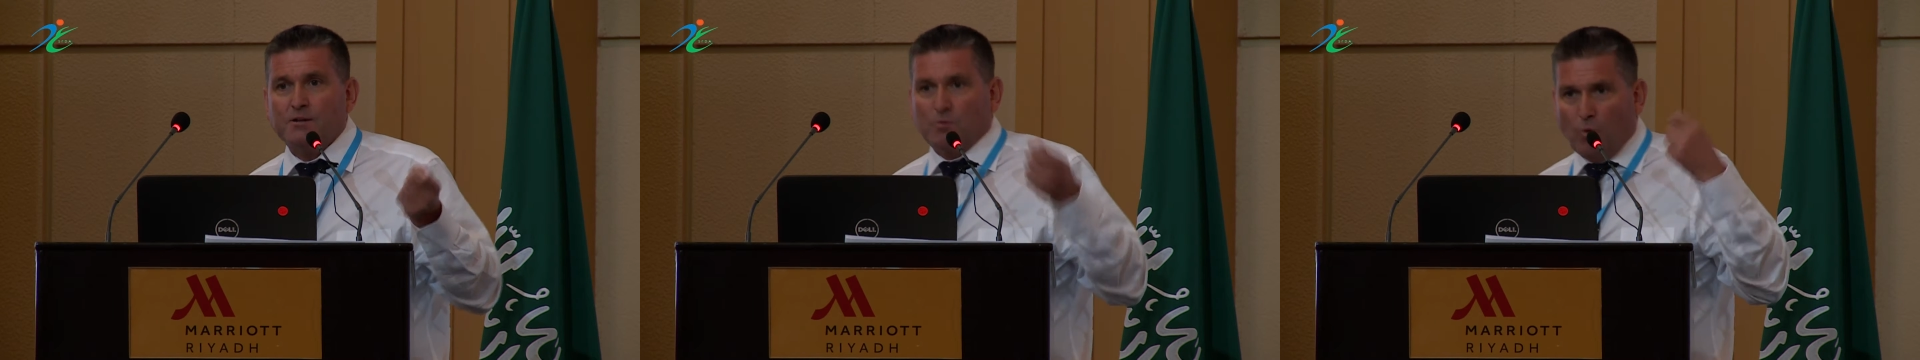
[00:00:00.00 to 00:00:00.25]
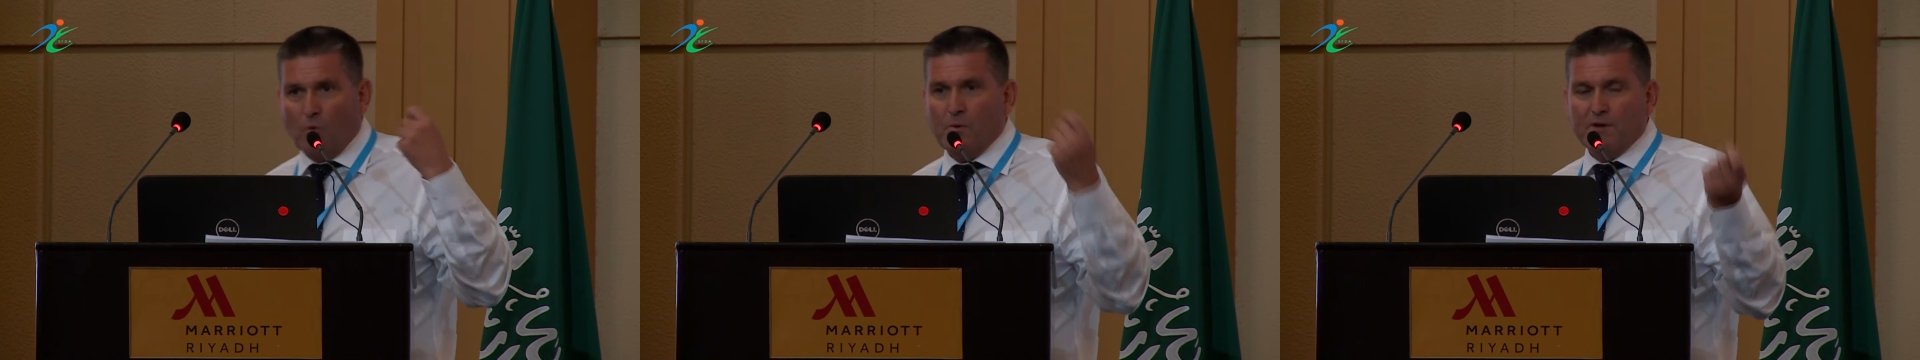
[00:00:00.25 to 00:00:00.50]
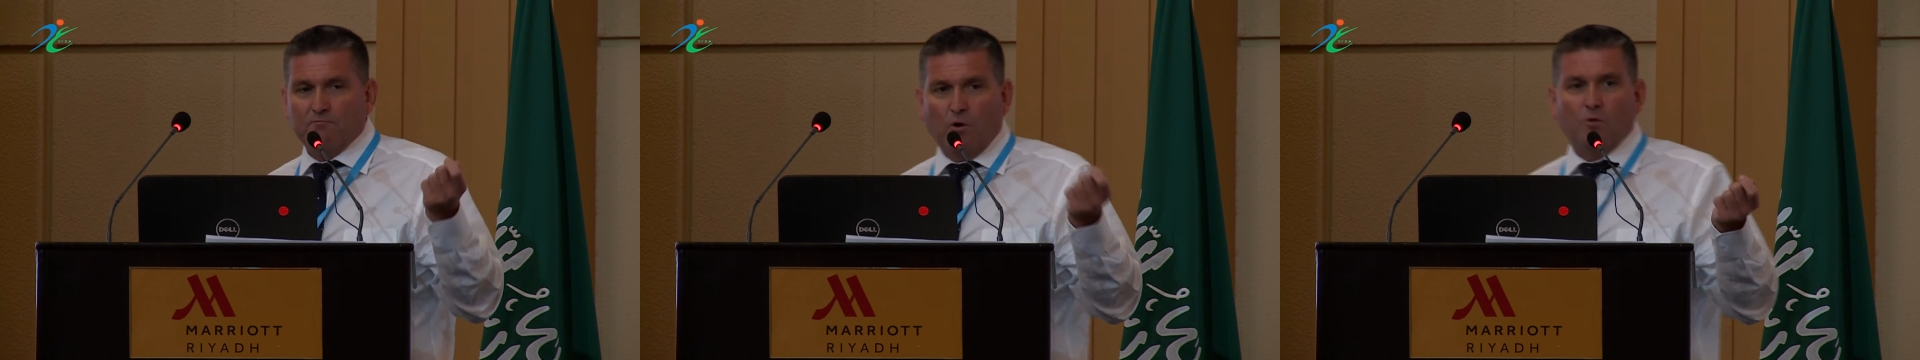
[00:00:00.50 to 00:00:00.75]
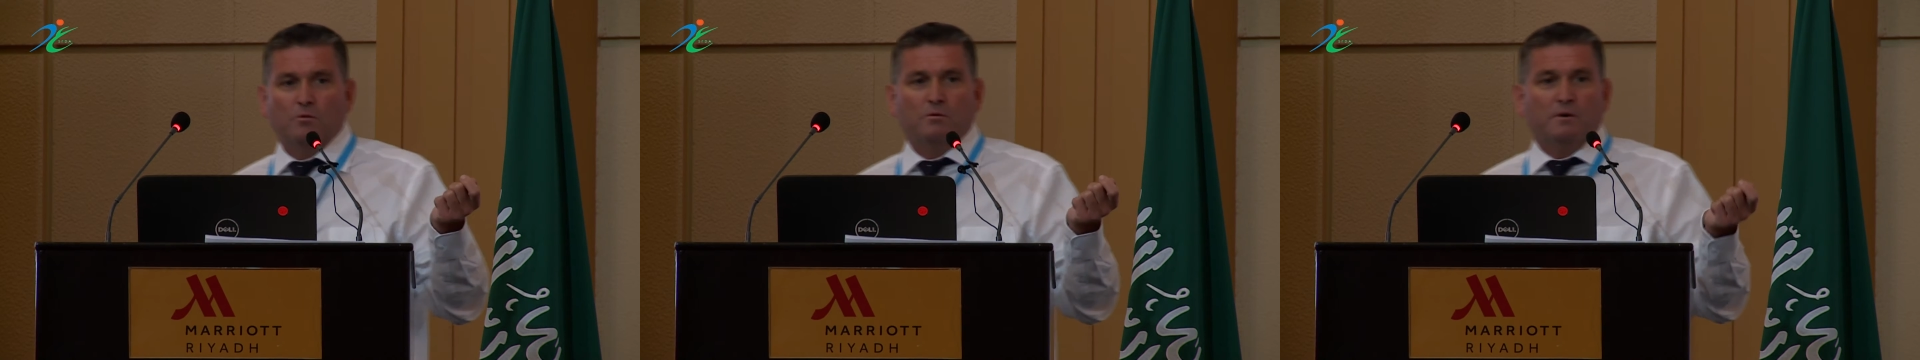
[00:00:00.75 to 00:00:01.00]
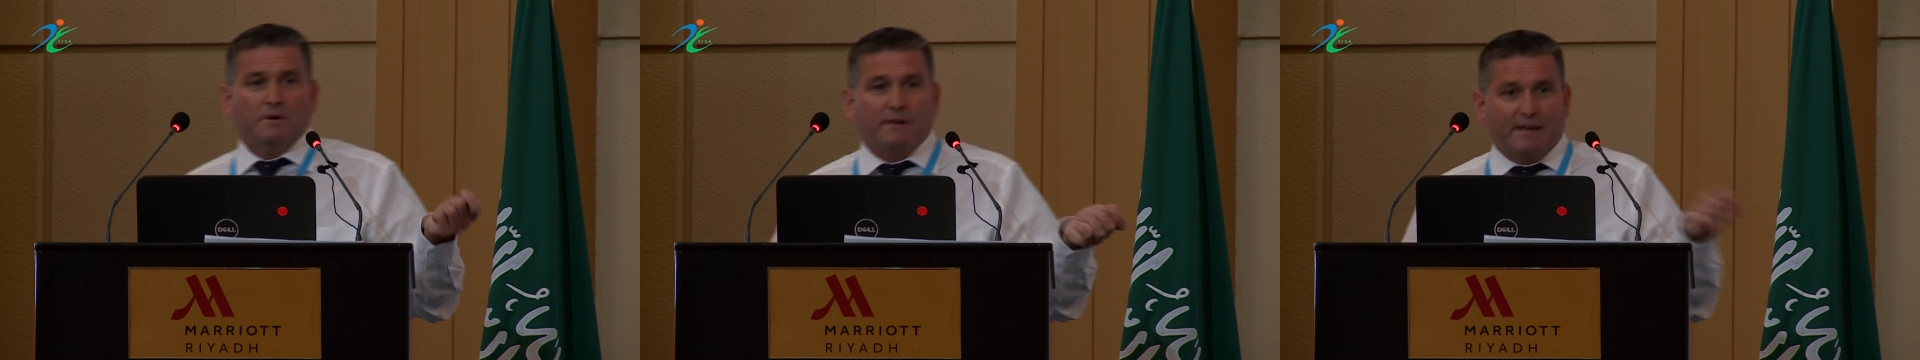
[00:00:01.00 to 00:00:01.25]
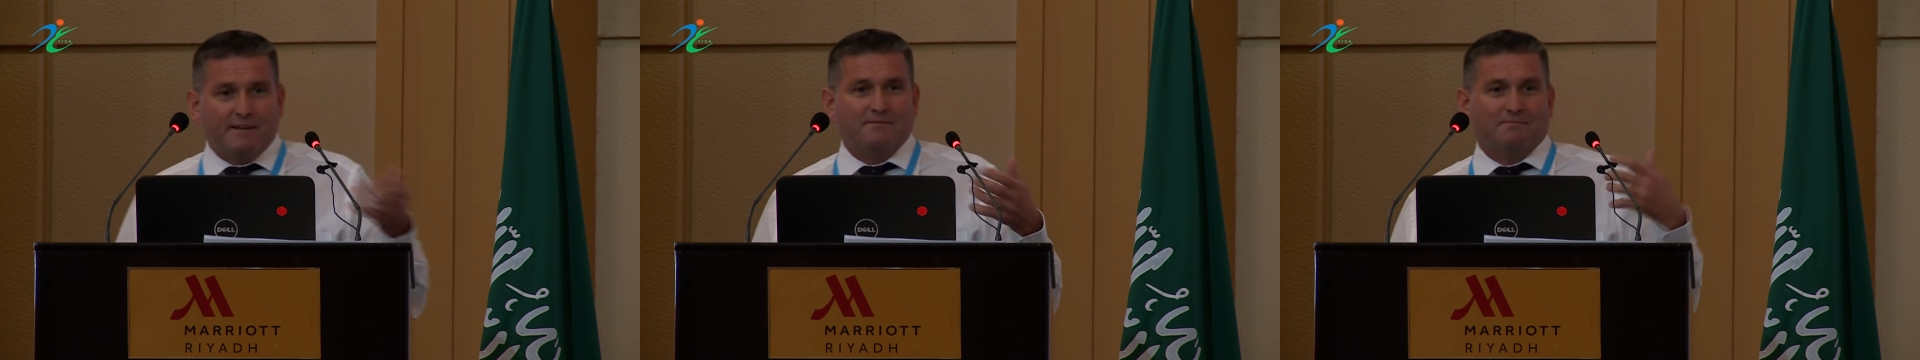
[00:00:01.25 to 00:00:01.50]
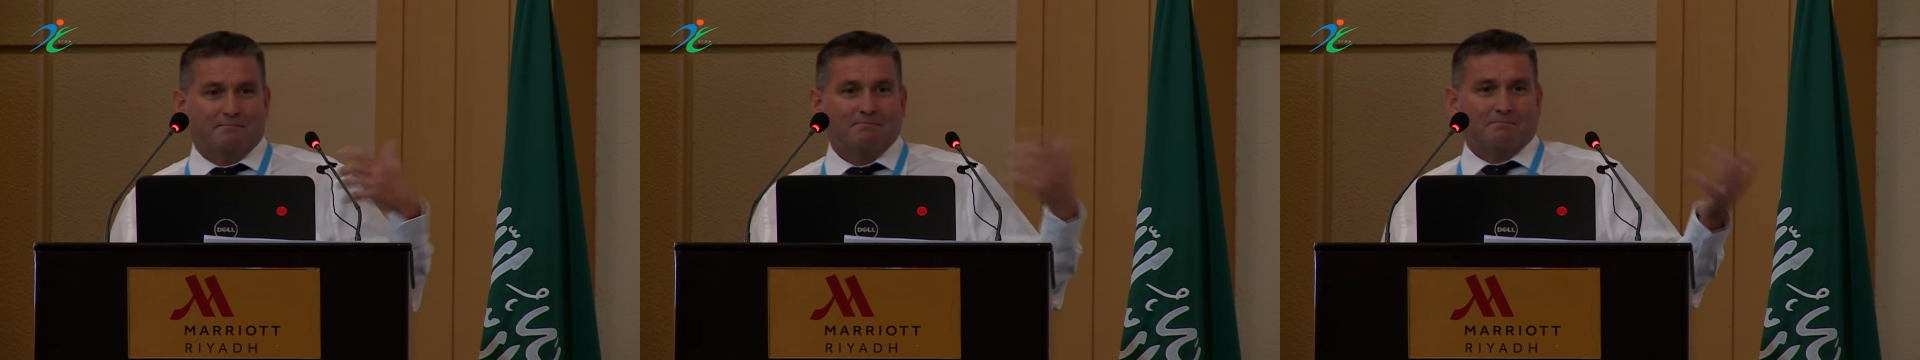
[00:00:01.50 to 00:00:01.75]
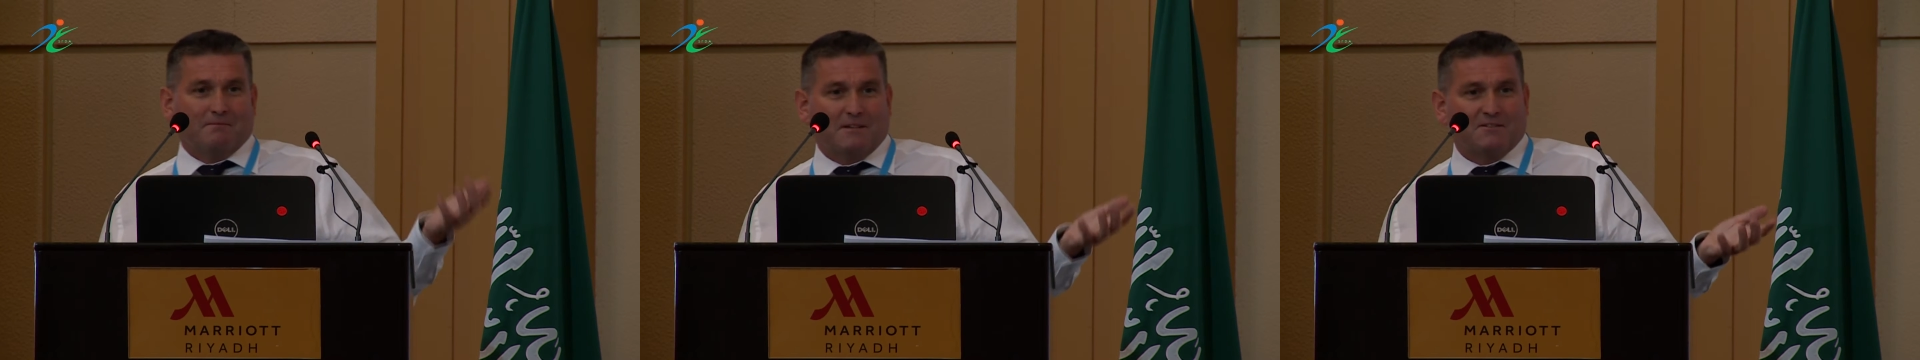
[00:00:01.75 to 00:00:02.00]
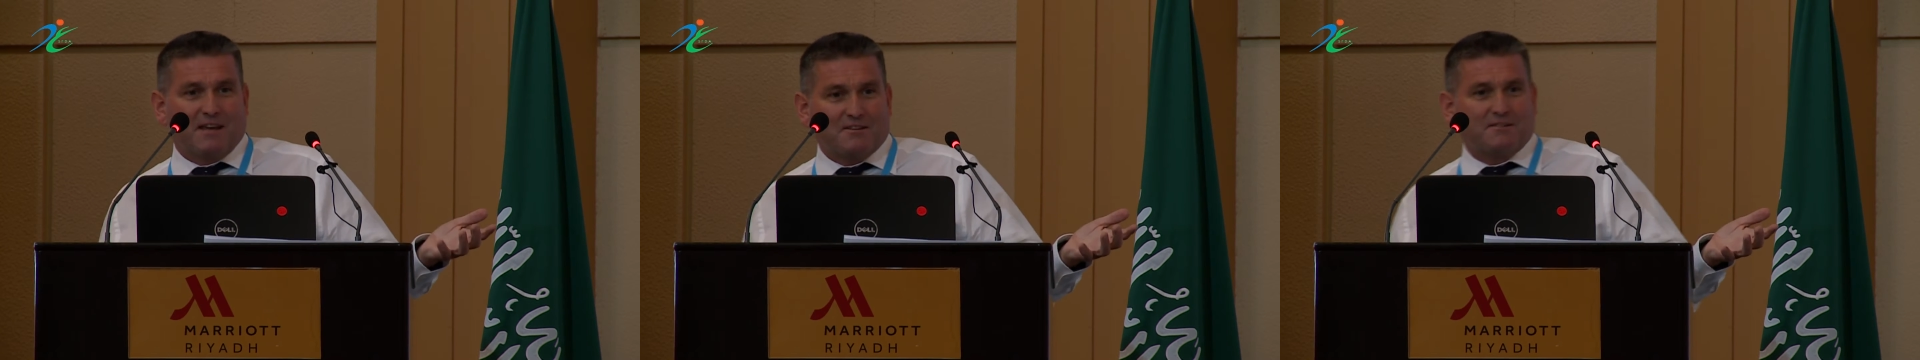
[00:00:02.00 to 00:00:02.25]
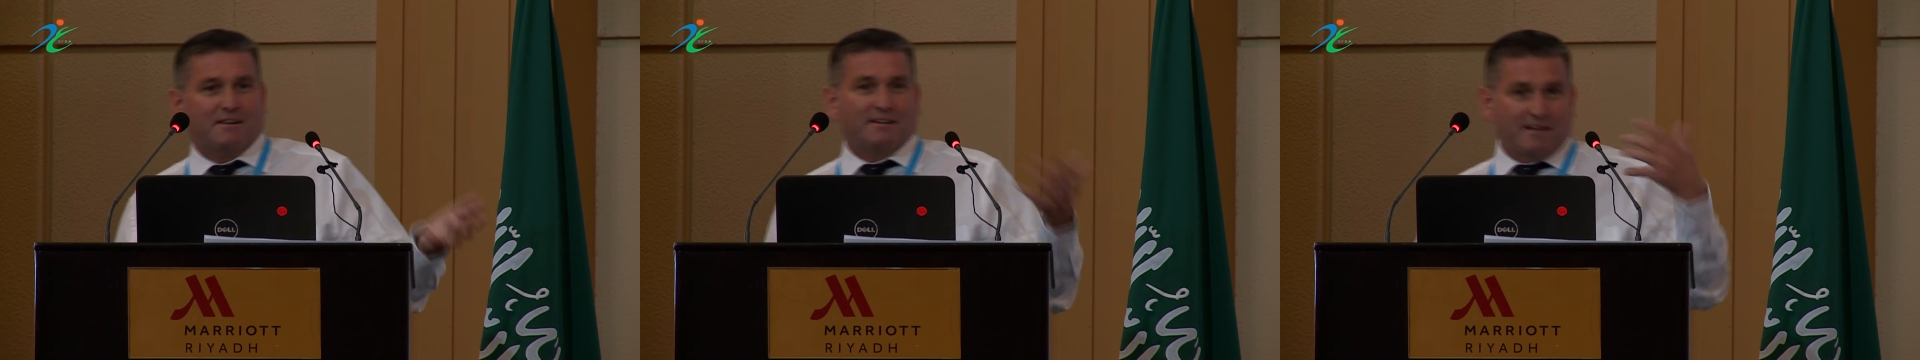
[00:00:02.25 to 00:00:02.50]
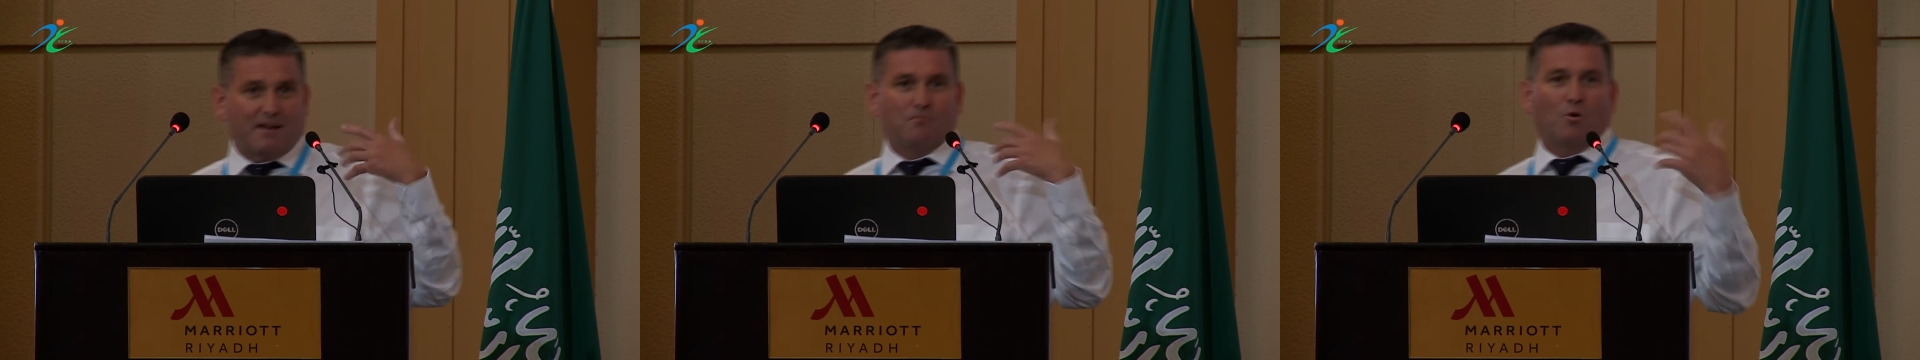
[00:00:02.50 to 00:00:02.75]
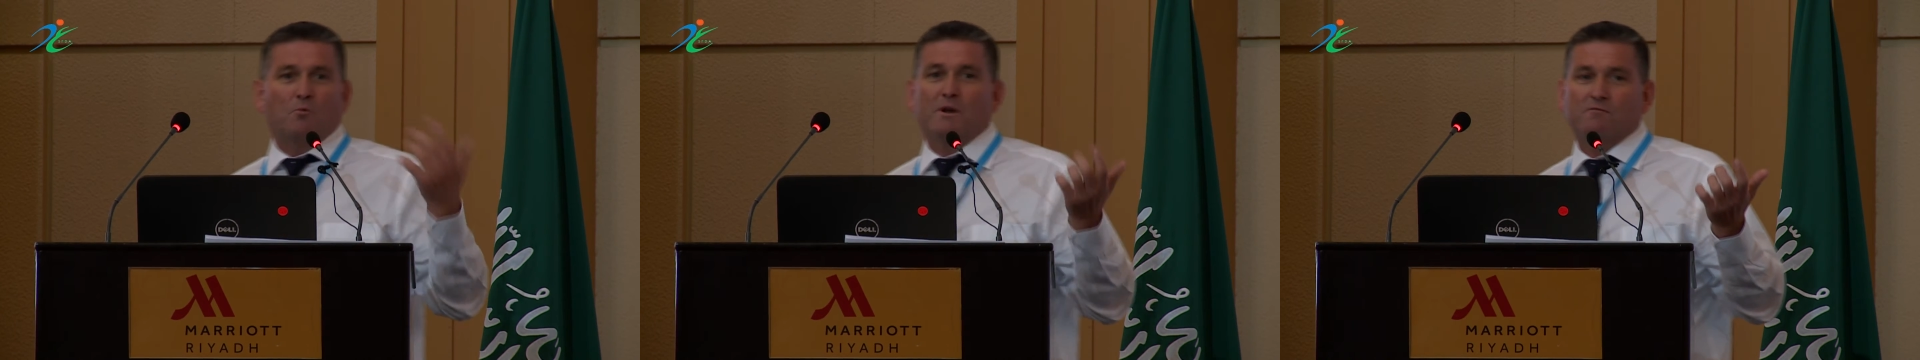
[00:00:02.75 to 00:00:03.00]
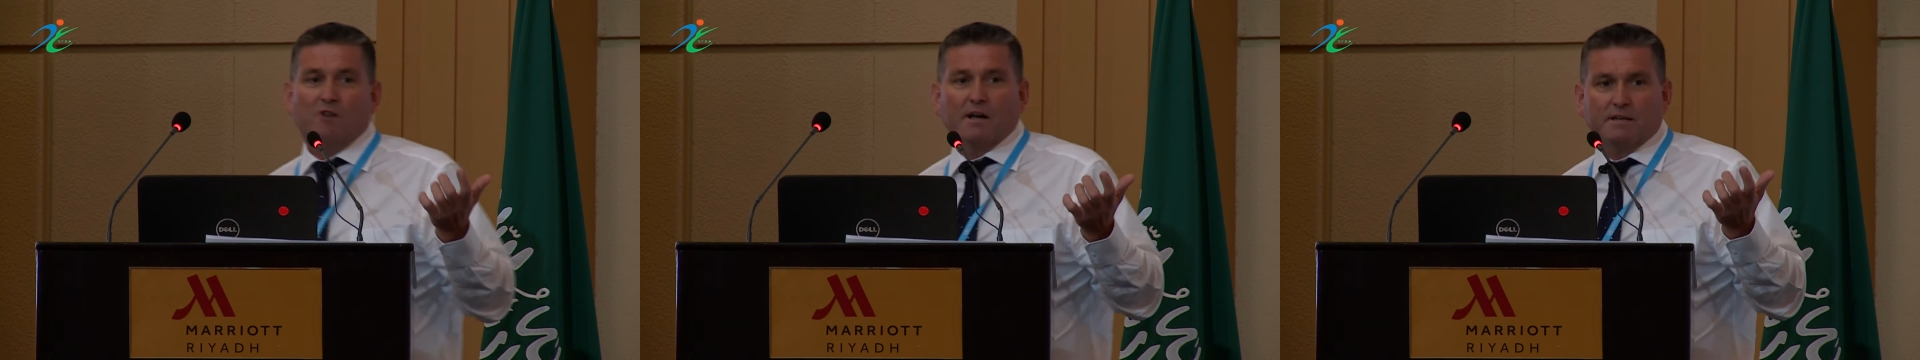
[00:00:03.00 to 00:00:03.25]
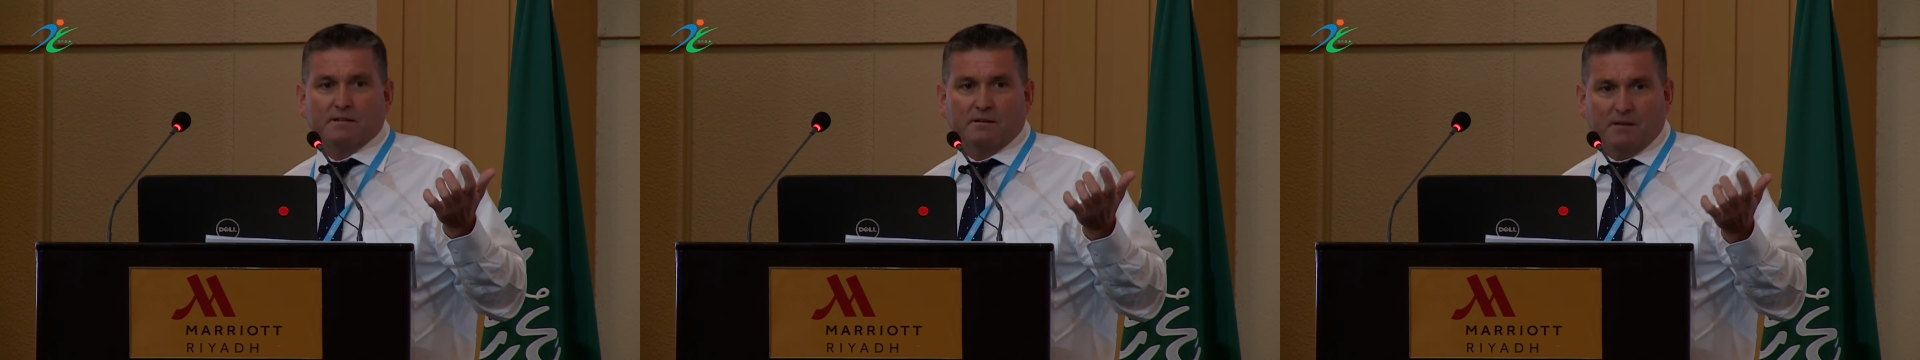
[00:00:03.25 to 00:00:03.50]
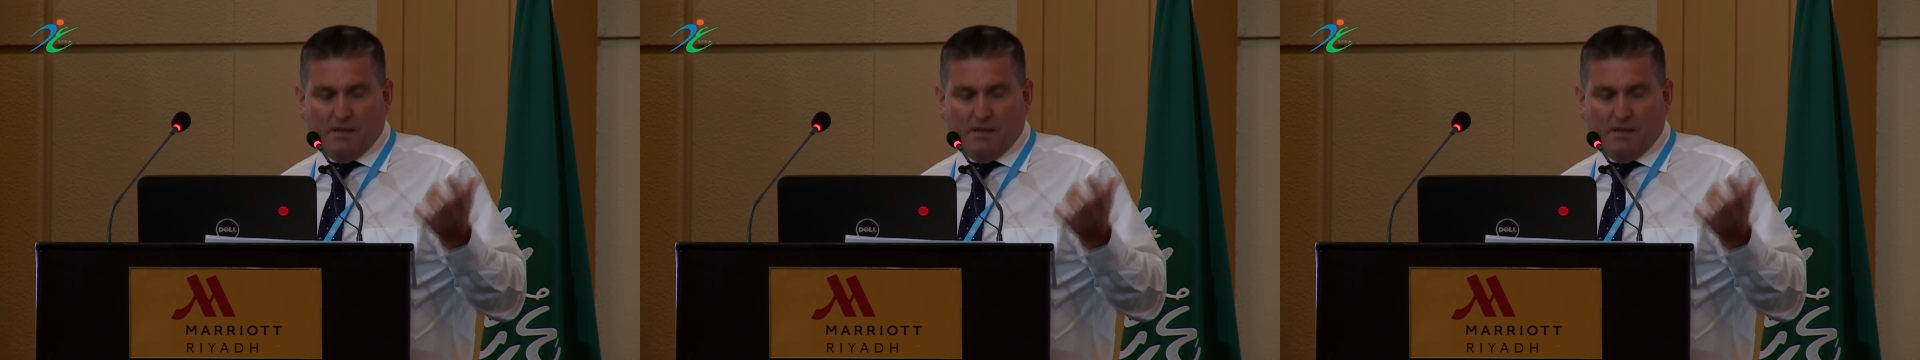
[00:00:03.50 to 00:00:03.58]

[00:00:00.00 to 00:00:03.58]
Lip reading: what went wrong in the testing and what went right.